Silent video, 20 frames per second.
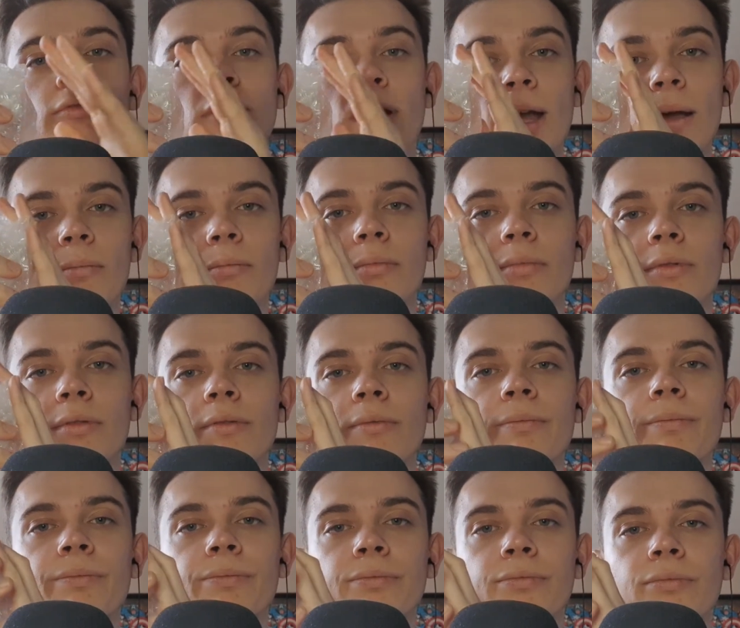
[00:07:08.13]
wrap
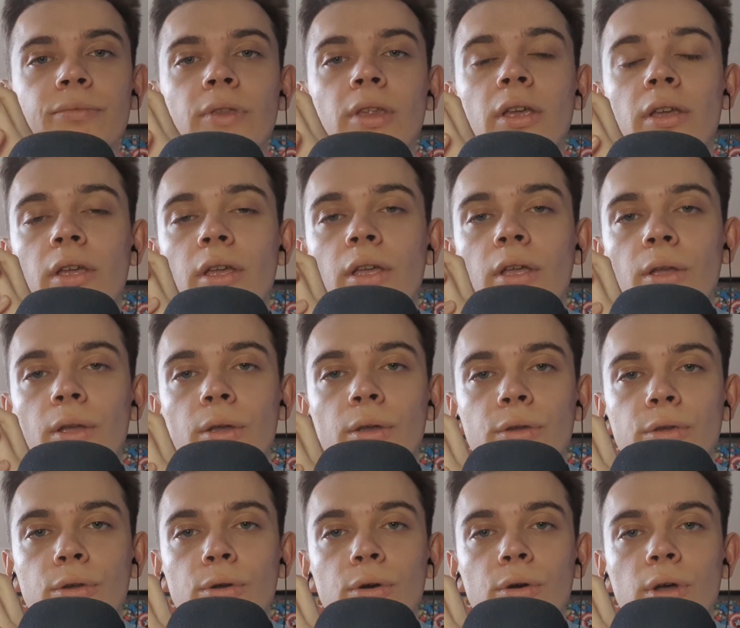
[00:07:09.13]

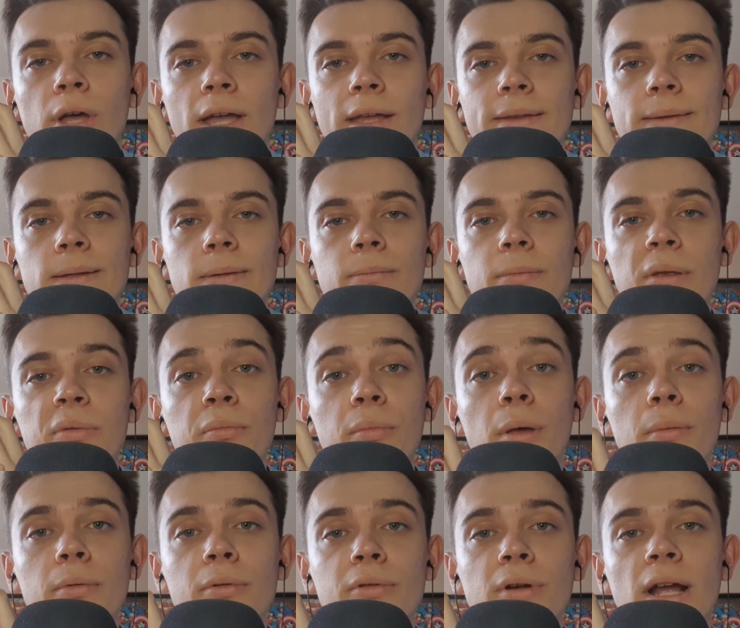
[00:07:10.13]
your item in
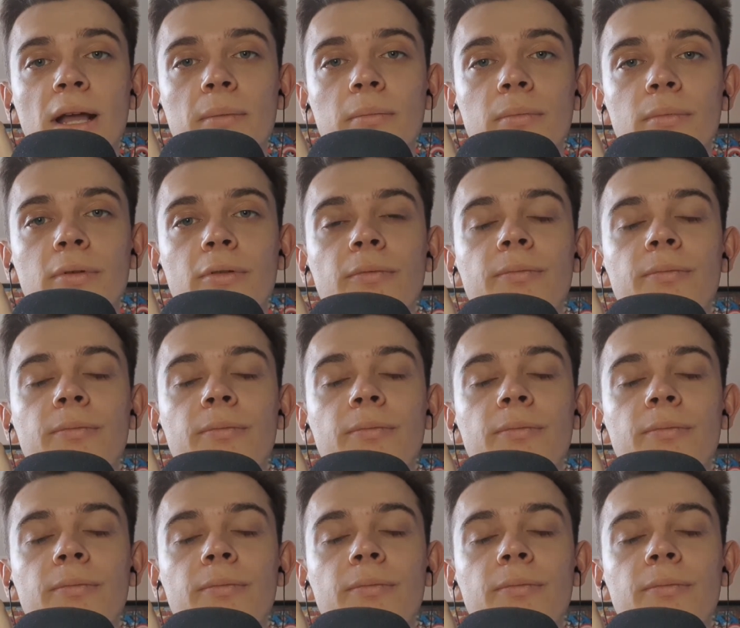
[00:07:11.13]
bubble wrap